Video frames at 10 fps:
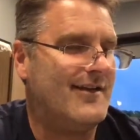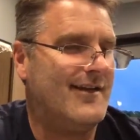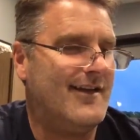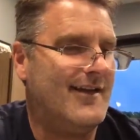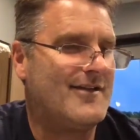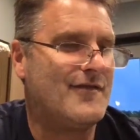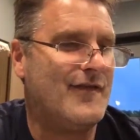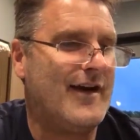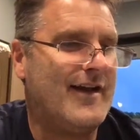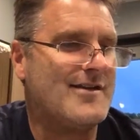it's
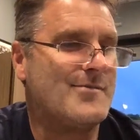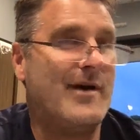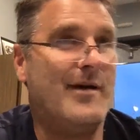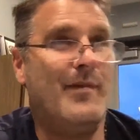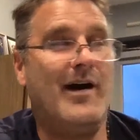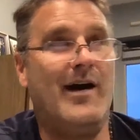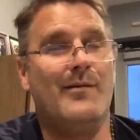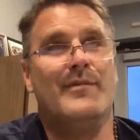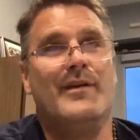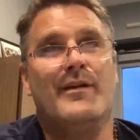funny because my
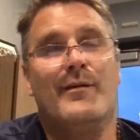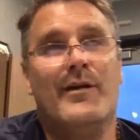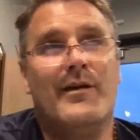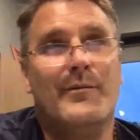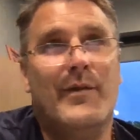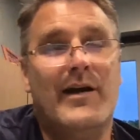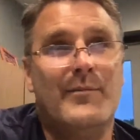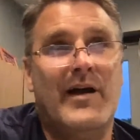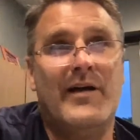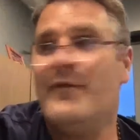mom, you know, my
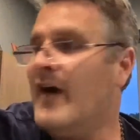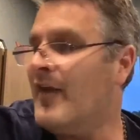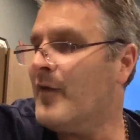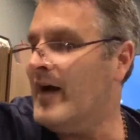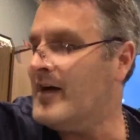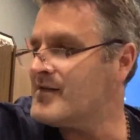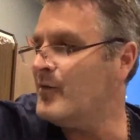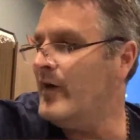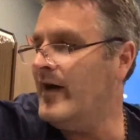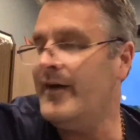my father passed
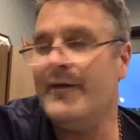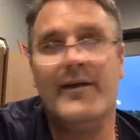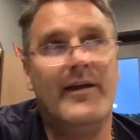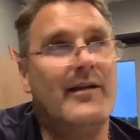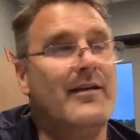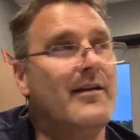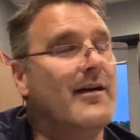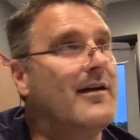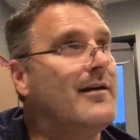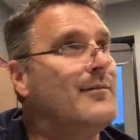away in
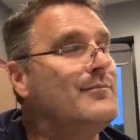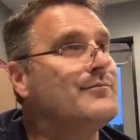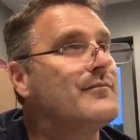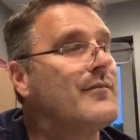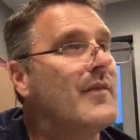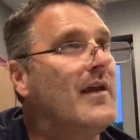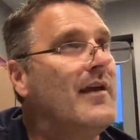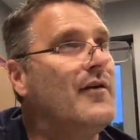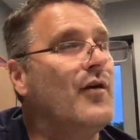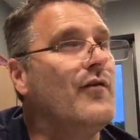um,
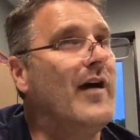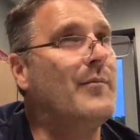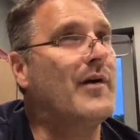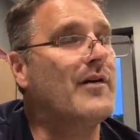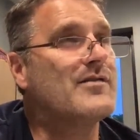November.